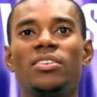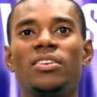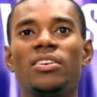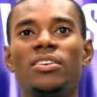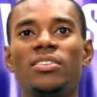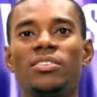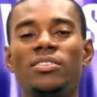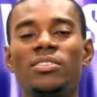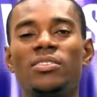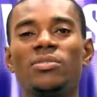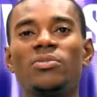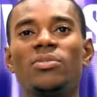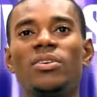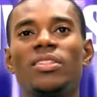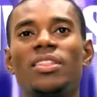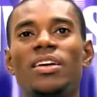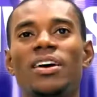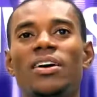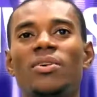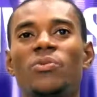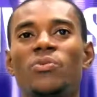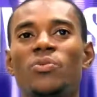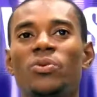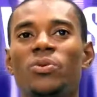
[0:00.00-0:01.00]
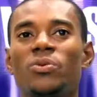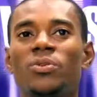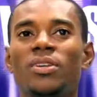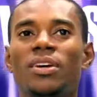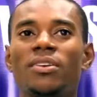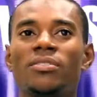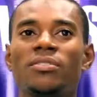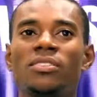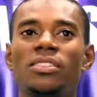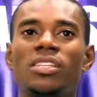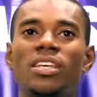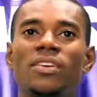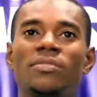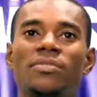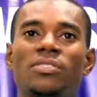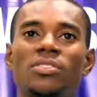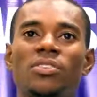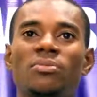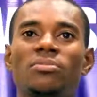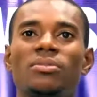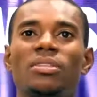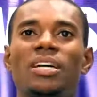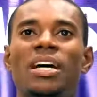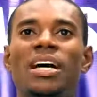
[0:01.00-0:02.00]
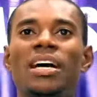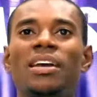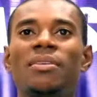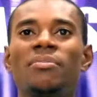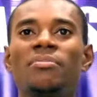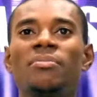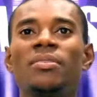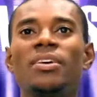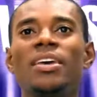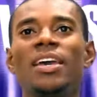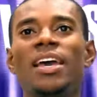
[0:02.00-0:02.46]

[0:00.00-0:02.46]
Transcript: and see whether we would have saved some time.